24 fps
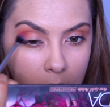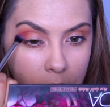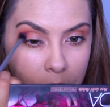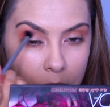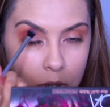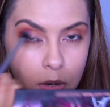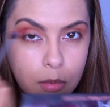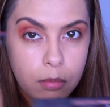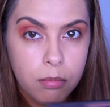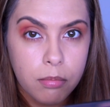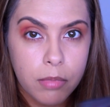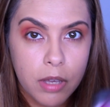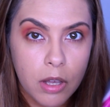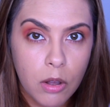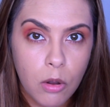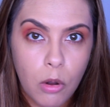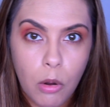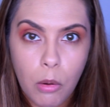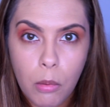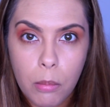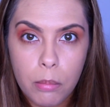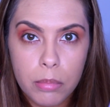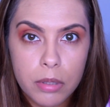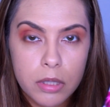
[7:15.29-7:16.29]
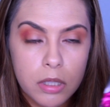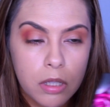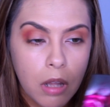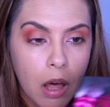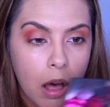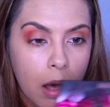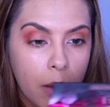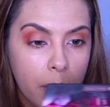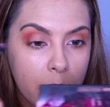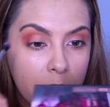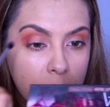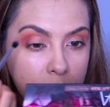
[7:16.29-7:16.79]
having a big old
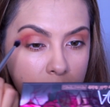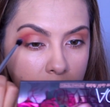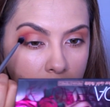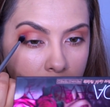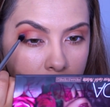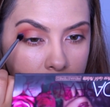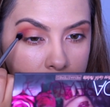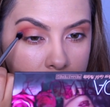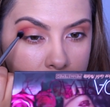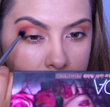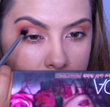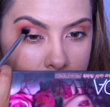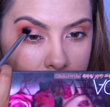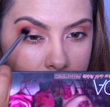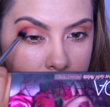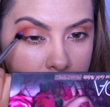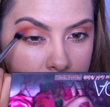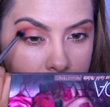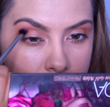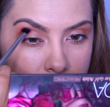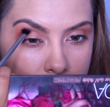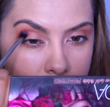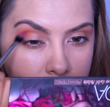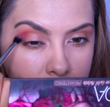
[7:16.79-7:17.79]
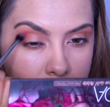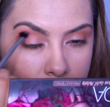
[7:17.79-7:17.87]
blob of color there.